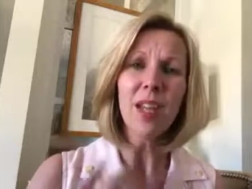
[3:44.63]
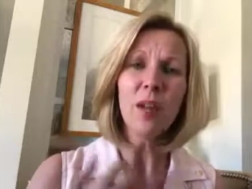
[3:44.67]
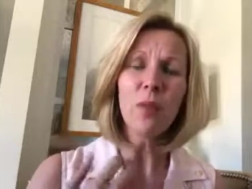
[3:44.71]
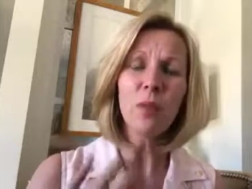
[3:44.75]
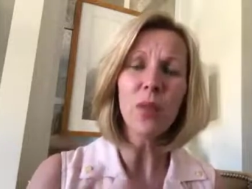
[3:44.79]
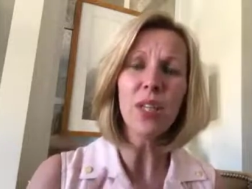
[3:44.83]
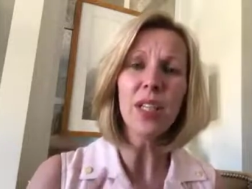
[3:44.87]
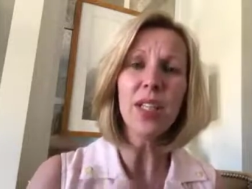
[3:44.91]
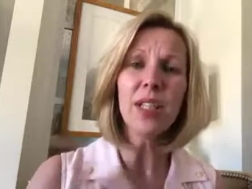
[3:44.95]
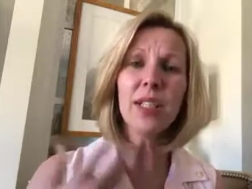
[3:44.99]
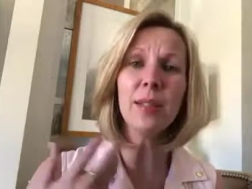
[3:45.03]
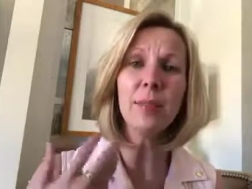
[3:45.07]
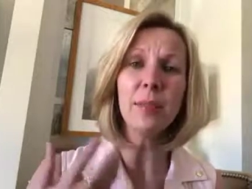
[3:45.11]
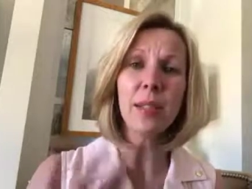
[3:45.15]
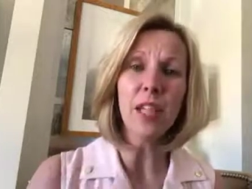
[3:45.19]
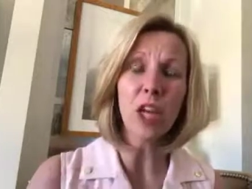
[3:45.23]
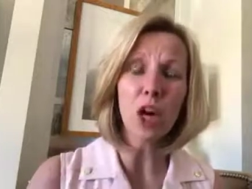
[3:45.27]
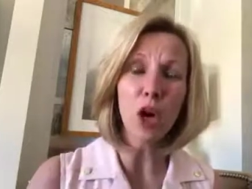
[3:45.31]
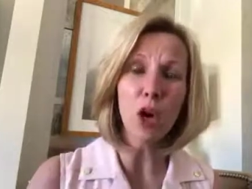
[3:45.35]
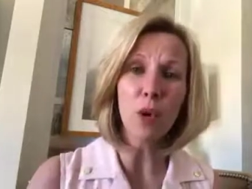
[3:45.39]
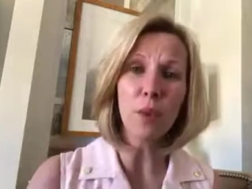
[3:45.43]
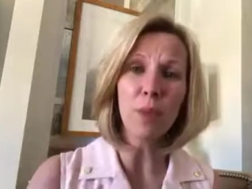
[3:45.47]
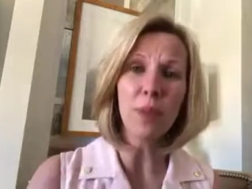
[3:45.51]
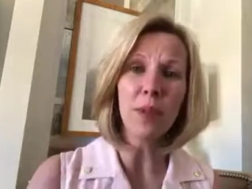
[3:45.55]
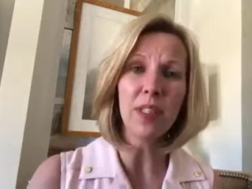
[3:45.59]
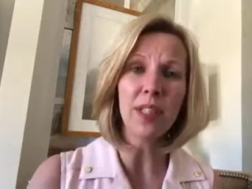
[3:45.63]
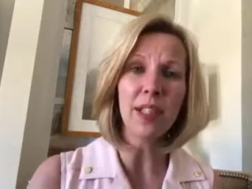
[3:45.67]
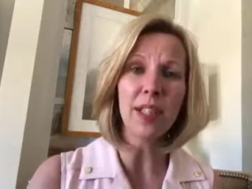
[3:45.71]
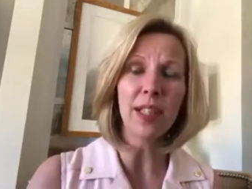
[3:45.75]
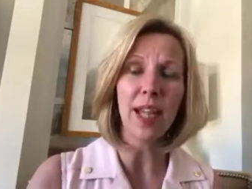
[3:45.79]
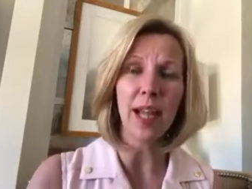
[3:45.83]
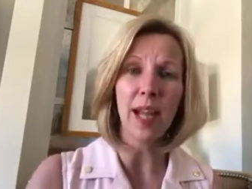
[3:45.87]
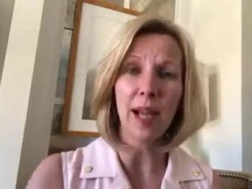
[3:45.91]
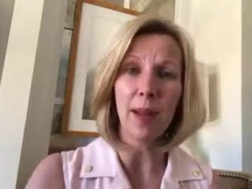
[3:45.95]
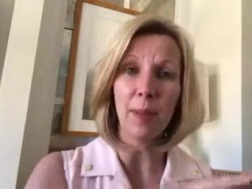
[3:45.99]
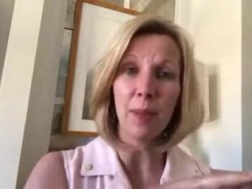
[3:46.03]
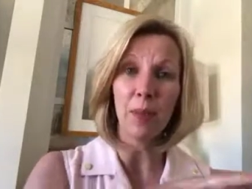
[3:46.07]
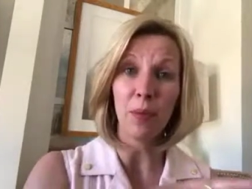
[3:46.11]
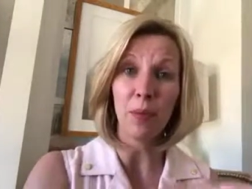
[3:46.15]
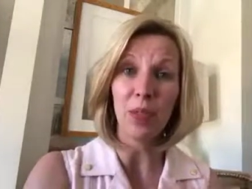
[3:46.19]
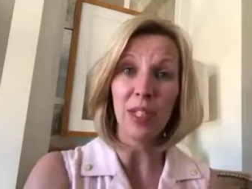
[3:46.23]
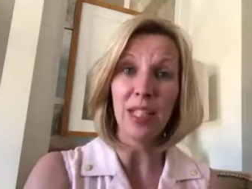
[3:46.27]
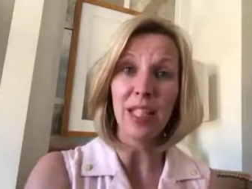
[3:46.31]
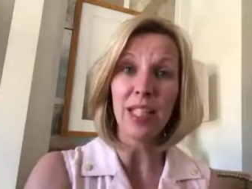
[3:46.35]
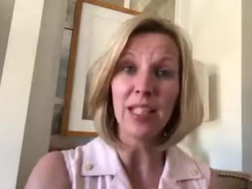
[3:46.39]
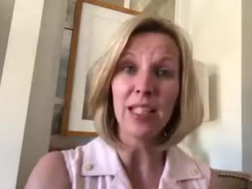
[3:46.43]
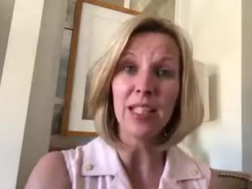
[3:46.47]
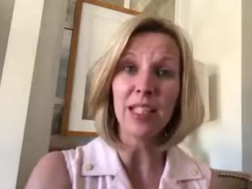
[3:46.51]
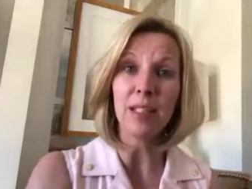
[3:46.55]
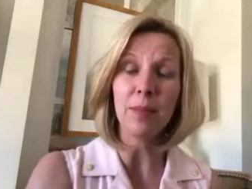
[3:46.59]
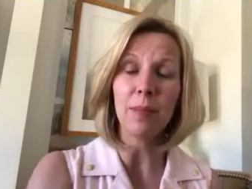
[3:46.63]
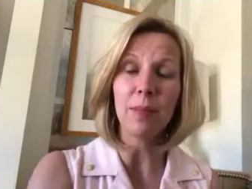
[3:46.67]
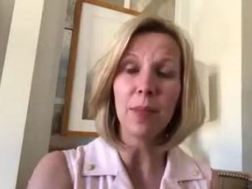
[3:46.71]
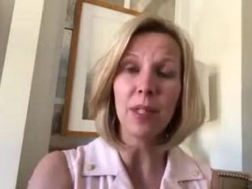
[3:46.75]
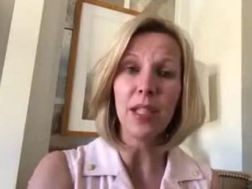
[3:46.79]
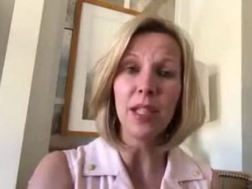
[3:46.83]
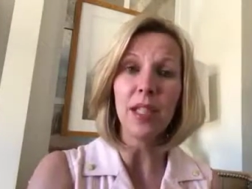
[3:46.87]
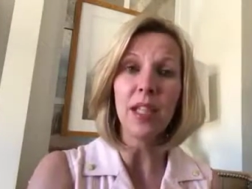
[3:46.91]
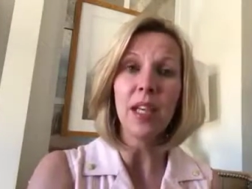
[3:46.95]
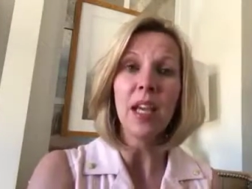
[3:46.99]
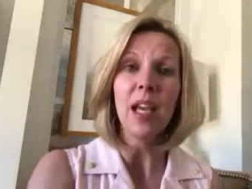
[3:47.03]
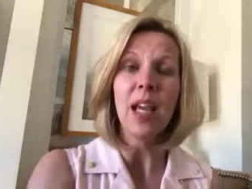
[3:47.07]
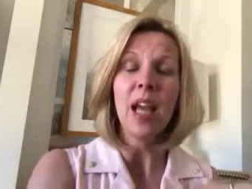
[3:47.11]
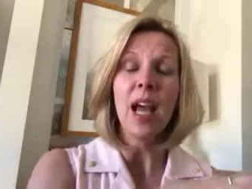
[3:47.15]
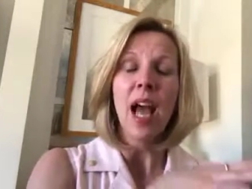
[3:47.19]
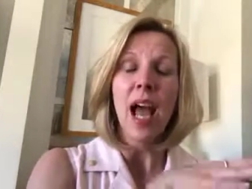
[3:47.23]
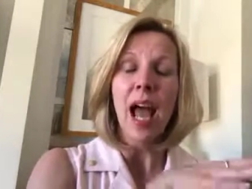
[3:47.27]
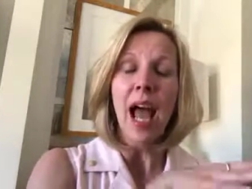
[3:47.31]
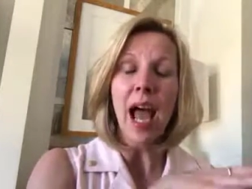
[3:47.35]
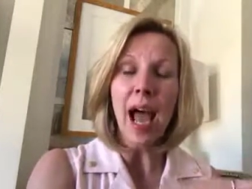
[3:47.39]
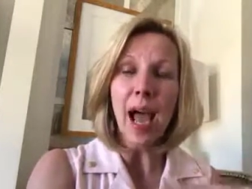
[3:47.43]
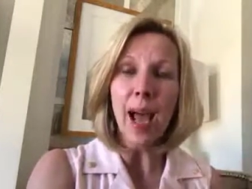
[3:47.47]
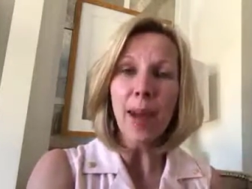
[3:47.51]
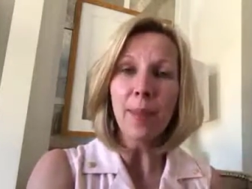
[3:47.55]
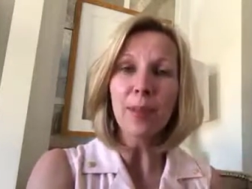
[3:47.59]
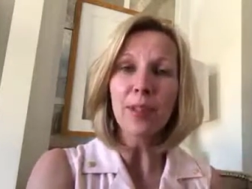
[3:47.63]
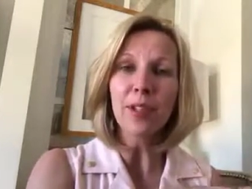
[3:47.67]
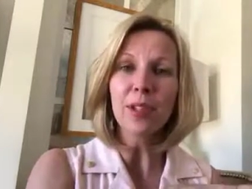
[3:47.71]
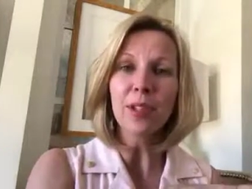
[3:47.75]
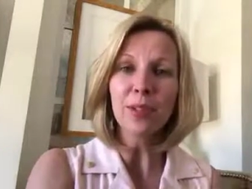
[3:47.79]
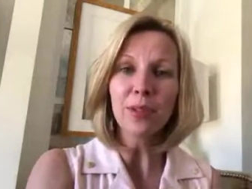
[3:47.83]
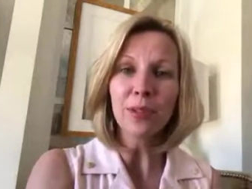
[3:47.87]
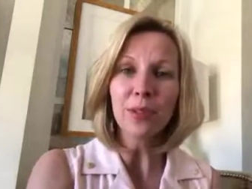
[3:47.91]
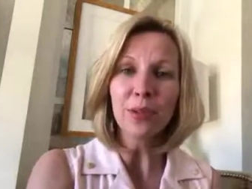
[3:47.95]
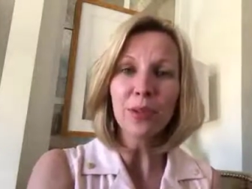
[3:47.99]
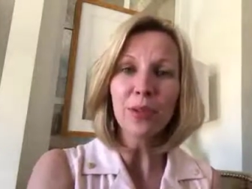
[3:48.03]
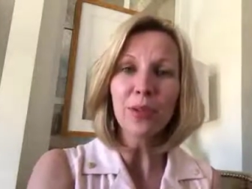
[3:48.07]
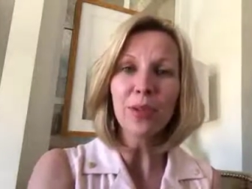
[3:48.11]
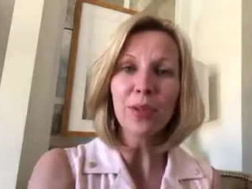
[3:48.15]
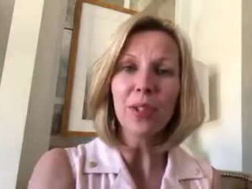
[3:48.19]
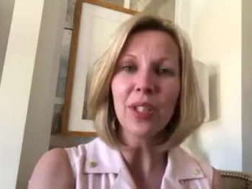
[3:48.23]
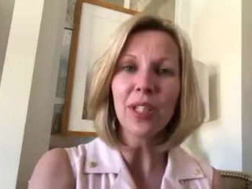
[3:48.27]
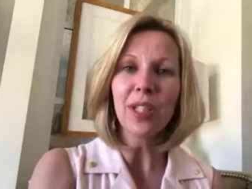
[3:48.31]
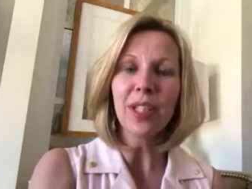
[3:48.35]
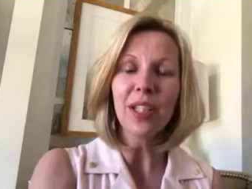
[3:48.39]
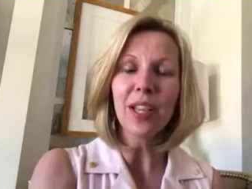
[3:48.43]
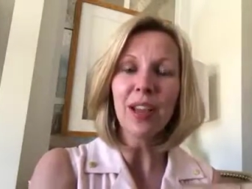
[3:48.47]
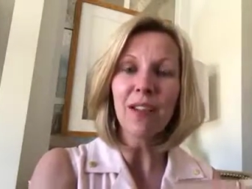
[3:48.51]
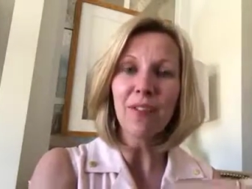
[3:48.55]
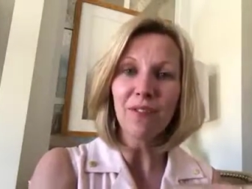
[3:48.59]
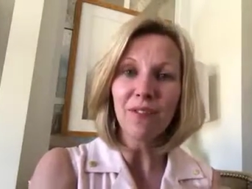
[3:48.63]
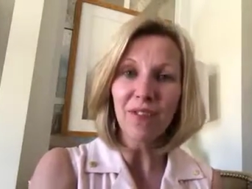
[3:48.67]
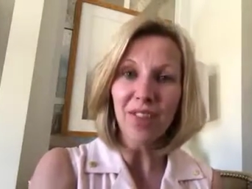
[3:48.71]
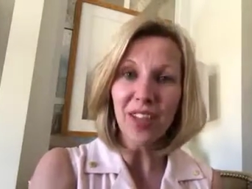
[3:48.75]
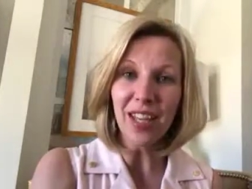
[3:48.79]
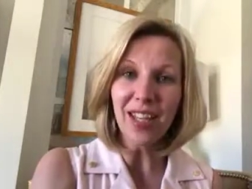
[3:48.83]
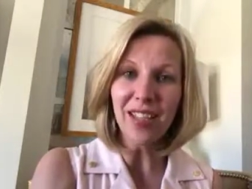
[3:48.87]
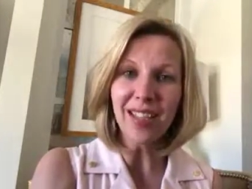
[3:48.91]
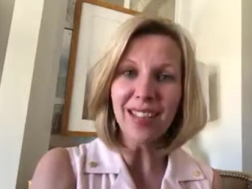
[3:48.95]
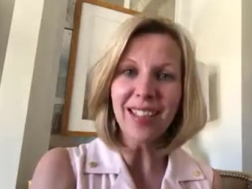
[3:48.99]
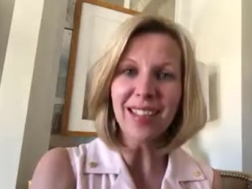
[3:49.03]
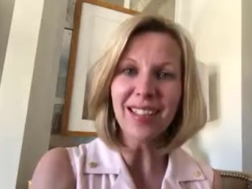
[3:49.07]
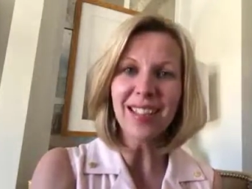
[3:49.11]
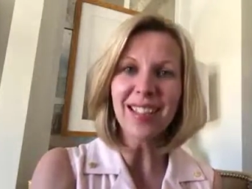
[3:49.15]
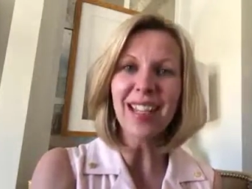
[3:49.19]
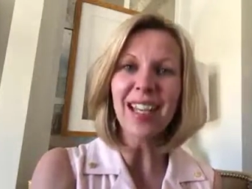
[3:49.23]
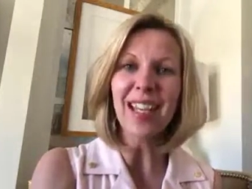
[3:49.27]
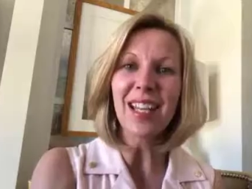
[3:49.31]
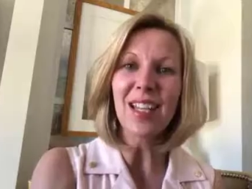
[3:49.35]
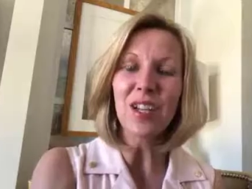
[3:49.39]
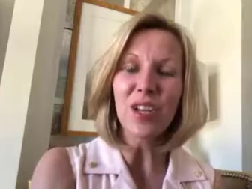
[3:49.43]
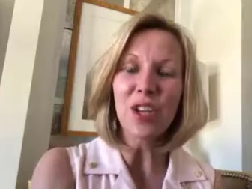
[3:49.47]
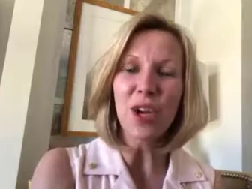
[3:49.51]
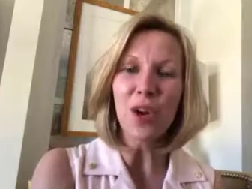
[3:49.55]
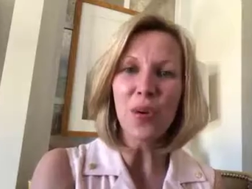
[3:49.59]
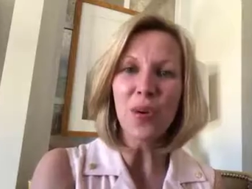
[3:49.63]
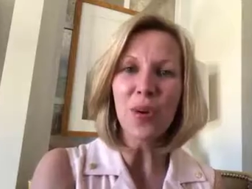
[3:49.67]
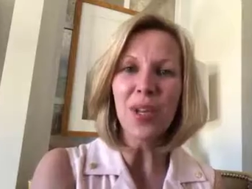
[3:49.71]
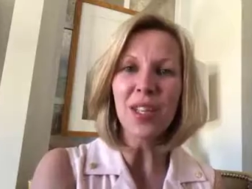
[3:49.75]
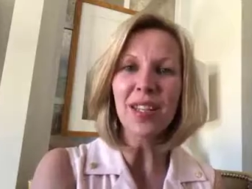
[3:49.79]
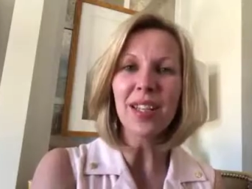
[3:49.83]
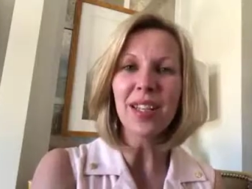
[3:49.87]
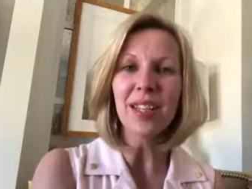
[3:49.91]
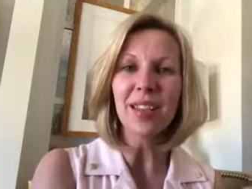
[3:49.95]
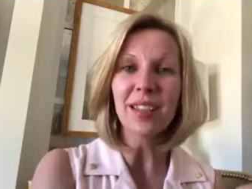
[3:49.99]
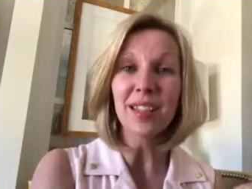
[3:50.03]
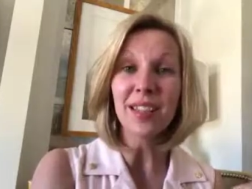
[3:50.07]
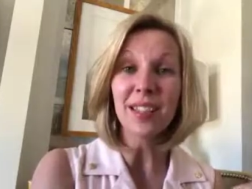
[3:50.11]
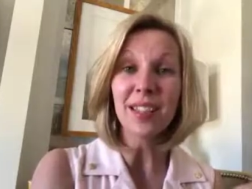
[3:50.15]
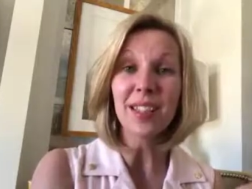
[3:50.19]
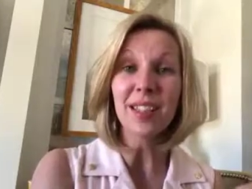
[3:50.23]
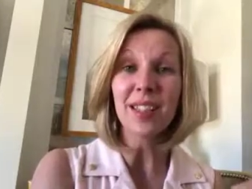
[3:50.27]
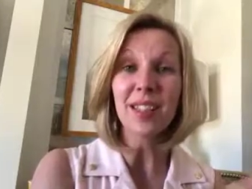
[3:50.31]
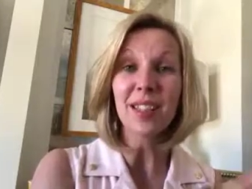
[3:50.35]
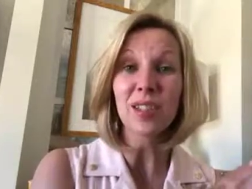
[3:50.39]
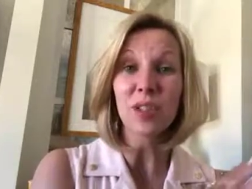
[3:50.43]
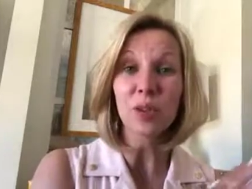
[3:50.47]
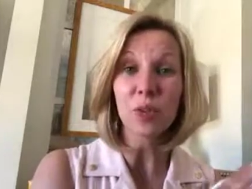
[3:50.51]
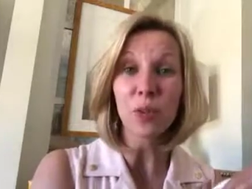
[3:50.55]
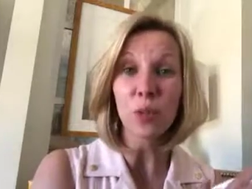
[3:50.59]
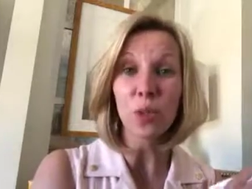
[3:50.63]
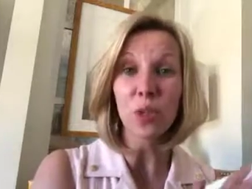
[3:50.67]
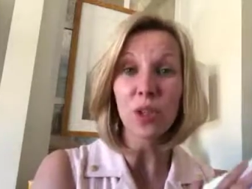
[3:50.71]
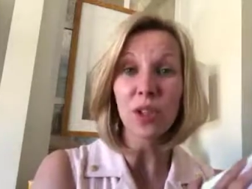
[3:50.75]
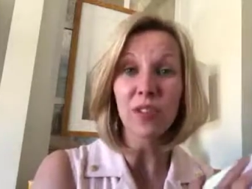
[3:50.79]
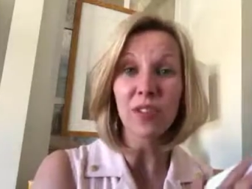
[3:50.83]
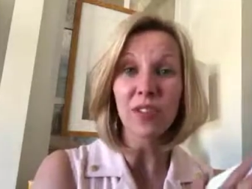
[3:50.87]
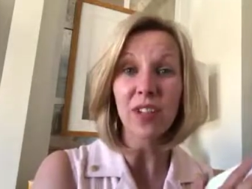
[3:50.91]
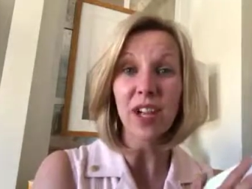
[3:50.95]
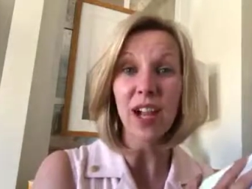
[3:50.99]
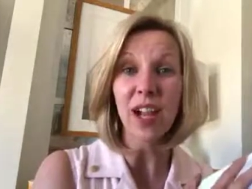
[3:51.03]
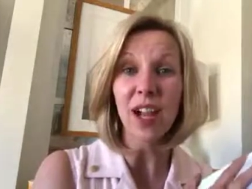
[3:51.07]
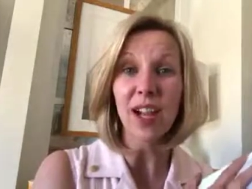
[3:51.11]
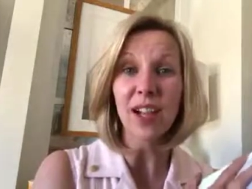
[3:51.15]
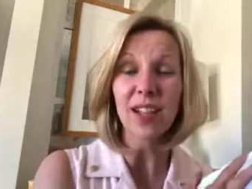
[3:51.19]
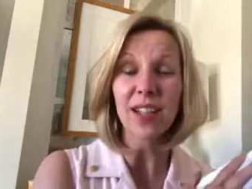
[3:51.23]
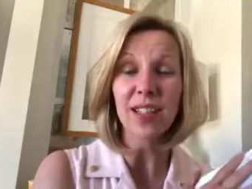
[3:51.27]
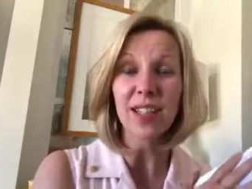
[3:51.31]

And we need to be open to that. I mean, we need to be absolutely convinced and knowing that this is the Word of God.